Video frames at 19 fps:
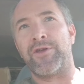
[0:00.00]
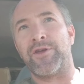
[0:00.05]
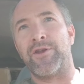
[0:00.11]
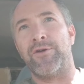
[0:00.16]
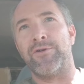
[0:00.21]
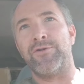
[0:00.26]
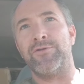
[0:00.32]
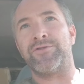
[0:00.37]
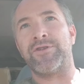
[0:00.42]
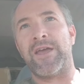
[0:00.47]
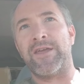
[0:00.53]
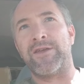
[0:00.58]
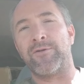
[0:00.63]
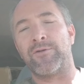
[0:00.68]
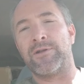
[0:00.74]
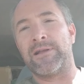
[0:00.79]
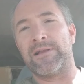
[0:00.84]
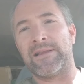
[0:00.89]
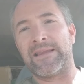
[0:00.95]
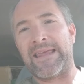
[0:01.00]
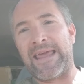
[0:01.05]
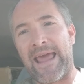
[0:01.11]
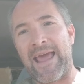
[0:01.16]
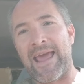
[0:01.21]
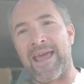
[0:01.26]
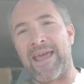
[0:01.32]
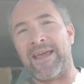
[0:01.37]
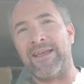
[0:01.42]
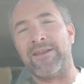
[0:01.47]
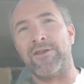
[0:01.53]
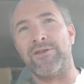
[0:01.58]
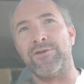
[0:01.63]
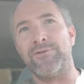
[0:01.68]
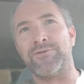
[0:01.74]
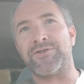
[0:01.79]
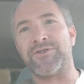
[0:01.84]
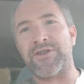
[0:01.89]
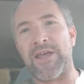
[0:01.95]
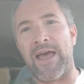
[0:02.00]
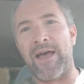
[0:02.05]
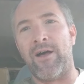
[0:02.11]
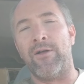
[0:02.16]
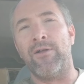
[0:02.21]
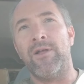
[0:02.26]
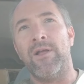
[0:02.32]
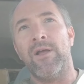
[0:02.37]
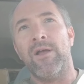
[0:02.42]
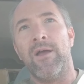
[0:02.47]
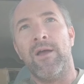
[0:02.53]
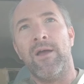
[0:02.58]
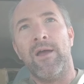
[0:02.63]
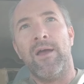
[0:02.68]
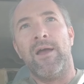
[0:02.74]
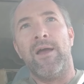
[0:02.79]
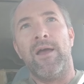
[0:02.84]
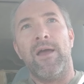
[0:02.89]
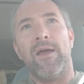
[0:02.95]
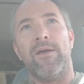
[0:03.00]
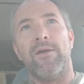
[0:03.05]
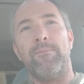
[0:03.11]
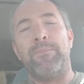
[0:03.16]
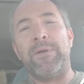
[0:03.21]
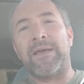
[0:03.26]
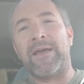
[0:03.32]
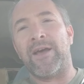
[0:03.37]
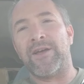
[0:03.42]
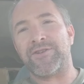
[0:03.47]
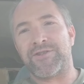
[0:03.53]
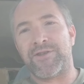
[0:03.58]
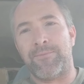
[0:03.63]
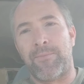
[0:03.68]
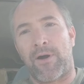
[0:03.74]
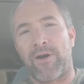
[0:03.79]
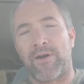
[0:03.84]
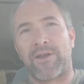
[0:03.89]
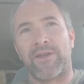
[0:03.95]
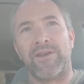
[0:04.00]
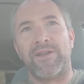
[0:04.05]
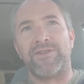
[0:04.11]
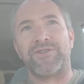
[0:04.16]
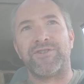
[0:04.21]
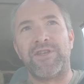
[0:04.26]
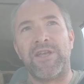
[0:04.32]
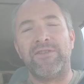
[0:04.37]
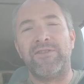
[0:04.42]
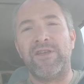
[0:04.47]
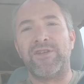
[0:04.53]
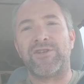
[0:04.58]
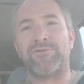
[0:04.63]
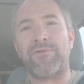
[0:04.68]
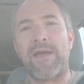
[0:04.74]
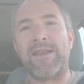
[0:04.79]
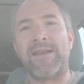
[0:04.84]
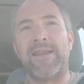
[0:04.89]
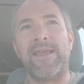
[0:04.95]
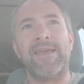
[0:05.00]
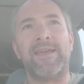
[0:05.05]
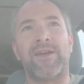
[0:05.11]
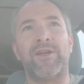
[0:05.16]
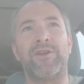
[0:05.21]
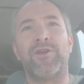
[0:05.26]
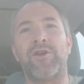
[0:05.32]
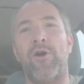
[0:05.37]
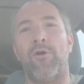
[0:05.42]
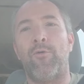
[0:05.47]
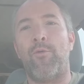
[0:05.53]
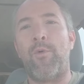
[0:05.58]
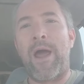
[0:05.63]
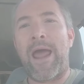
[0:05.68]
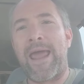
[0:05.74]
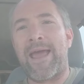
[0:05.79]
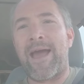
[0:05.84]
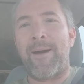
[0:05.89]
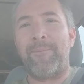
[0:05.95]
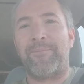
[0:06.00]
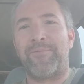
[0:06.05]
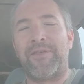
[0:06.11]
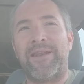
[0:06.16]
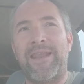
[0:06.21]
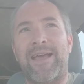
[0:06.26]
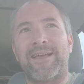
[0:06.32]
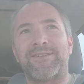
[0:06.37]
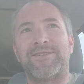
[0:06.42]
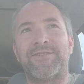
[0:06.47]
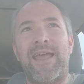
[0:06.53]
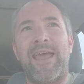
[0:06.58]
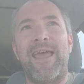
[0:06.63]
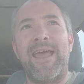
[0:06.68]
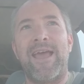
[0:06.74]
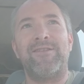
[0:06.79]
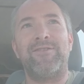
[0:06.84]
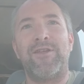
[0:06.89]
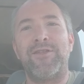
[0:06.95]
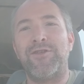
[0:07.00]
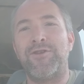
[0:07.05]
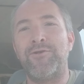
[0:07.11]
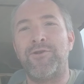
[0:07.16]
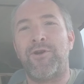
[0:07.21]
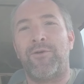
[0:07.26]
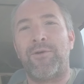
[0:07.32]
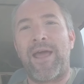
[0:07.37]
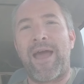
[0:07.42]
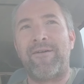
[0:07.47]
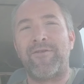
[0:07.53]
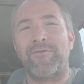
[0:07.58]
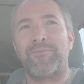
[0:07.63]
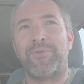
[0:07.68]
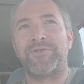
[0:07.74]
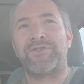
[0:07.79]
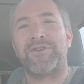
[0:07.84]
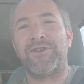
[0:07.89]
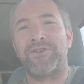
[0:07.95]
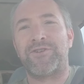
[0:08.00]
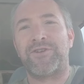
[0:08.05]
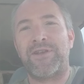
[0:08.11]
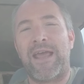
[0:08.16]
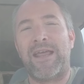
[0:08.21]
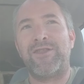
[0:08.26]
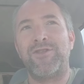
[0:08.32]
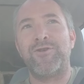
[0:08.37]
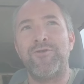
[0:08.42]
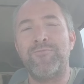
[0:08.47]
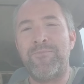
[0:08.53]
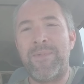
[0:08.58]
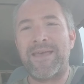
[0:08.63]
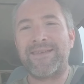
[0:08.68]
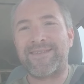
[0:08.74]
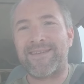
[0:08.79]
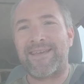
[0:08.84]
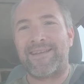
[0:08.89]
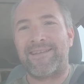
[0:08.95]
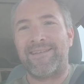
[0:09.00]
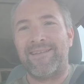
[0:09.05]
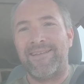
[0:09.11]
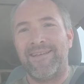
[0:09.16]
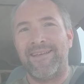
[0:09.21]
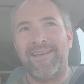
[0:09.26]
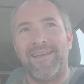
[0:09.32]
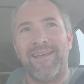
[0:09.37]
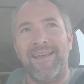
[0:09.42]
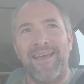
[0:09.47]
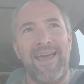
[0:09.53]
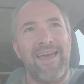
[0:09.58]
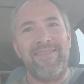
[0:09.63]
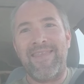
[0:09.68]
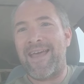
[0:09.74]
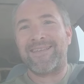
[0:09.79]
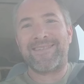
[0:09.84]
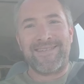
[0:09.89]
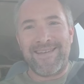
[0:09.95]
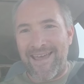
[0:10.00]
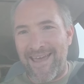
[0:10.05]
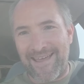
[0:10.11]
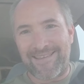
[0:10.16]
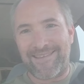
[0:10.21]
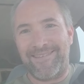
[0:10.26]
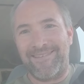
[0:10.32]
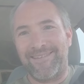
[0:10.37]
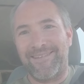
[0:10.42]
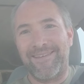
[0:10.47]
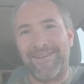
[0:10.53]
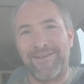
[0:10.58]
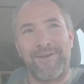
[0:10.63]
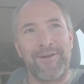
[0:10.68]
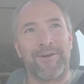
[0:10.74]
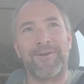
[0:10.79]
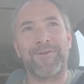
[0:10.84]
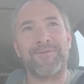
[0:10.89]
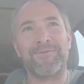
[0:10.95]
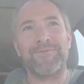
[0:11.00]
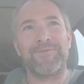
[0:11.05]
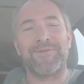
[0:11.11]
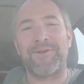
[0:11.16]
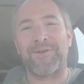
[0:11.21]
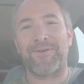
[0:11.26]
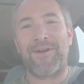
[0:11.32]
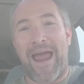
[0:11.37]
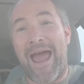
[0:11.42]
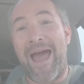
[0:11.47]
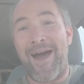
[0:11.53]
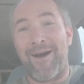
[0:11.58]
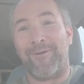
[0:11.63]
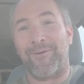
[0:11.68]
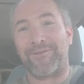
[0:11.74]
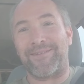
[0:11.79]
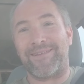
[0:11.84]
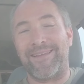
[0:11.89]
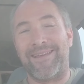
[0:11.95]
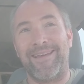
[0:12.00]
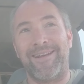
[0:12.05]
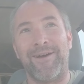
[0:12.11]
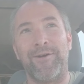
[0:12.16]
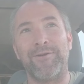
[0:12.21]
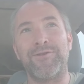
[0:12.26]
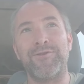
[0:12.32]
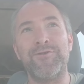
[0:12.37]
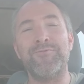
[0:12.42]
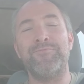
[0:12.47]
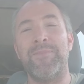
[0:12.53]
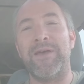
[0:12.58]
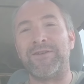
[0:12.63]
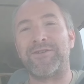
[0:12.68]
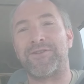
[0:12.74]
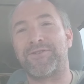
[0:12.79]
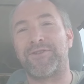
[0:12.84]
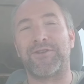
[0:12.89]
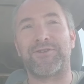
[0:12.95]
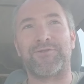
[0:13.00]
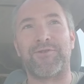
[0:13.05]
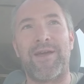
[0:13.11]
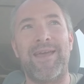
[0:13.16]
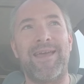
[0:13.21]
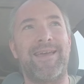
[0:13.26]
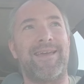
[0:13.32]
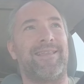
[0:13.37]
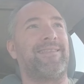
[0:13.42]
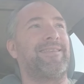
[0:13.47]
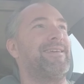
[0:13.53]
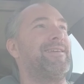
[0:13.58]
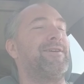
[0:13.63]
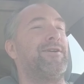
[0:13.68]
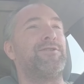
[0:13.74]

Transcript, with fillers: you know you take your little gain and you sell because the market is thinly traded, it could go way up the next day and then you don't have a position and you miss it. And that's it. You're you're out, you know, you missed the train, you know,